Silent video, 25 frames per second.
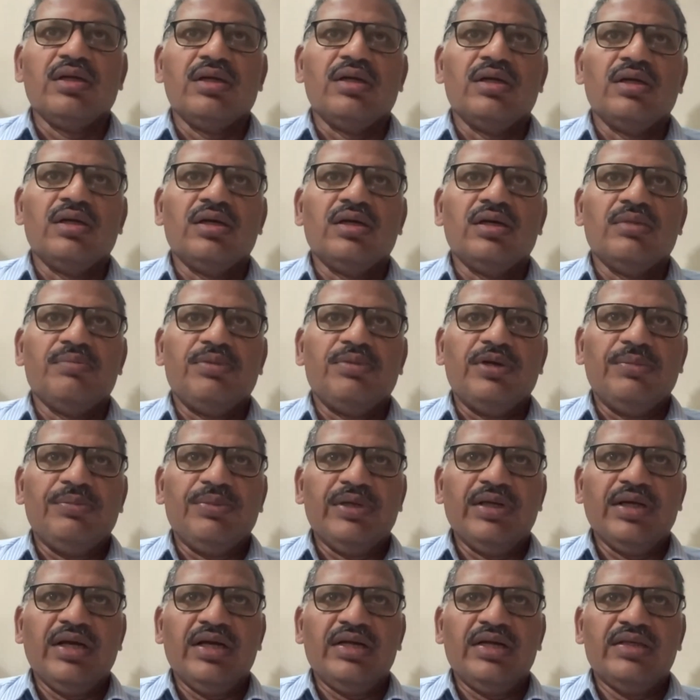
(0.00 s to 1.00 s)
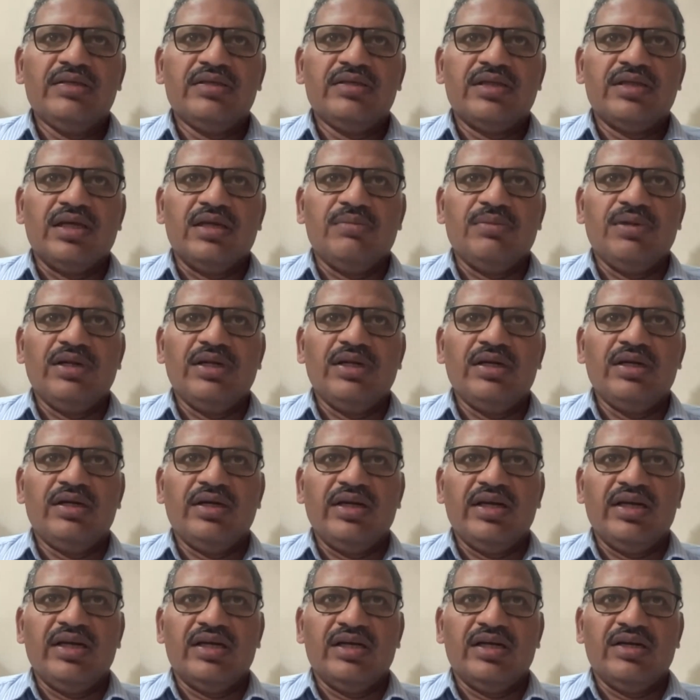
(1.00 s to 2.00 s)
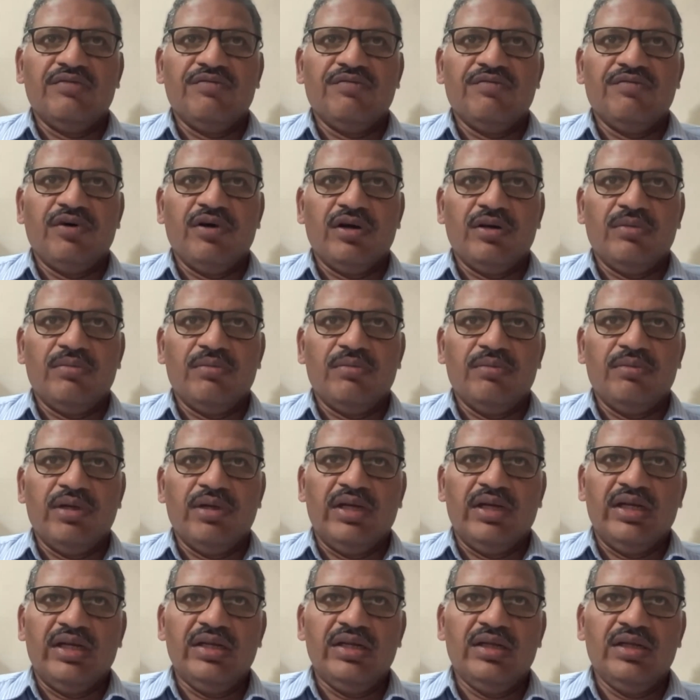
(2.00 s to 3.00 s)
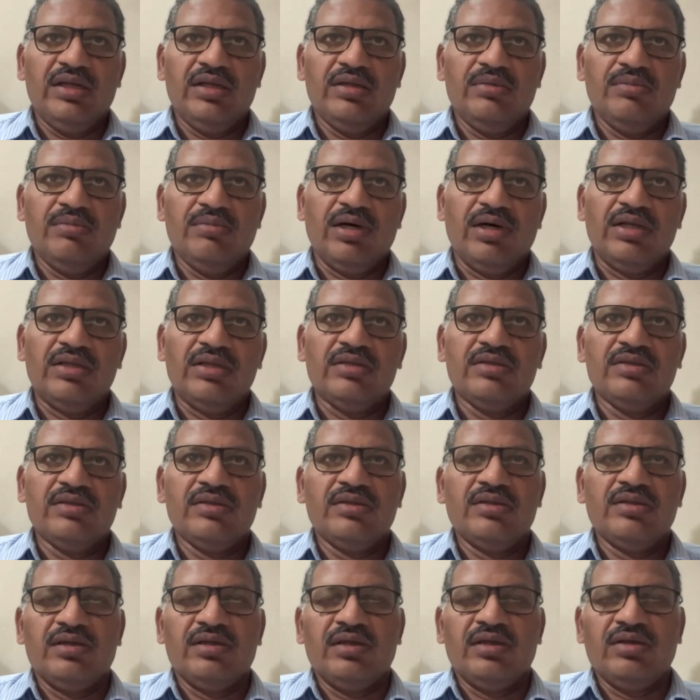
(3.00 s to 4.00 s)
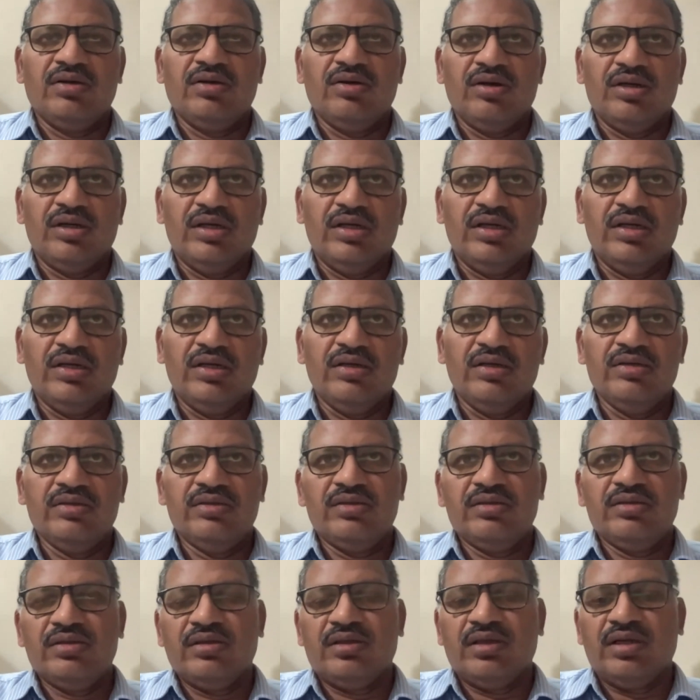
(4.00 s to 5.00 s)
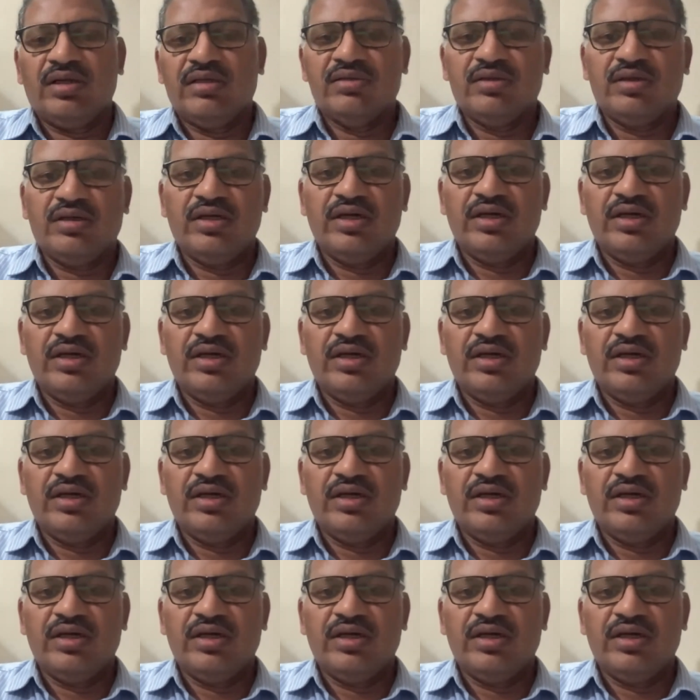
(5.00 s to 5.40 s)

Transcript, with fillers: PPIs can be taken for many months or years. There is the